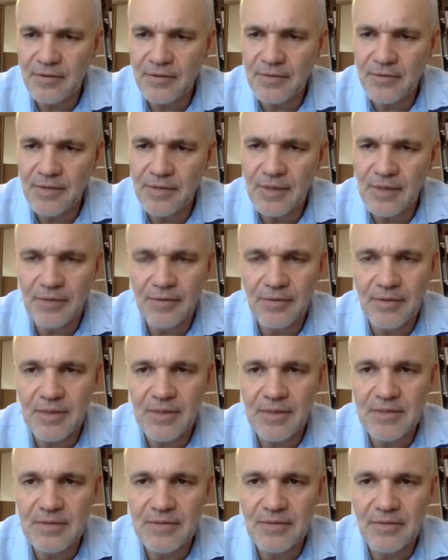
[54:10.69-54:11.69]
on
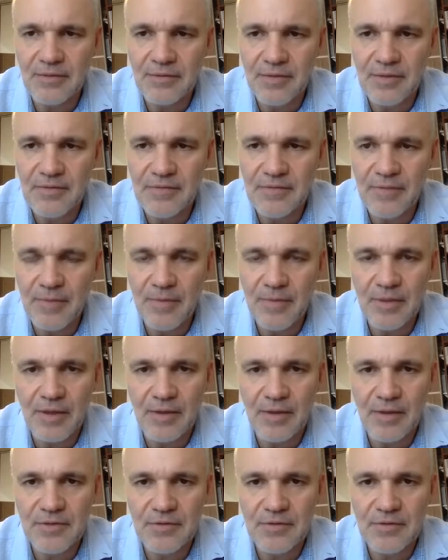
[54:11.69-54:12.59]
this webinar.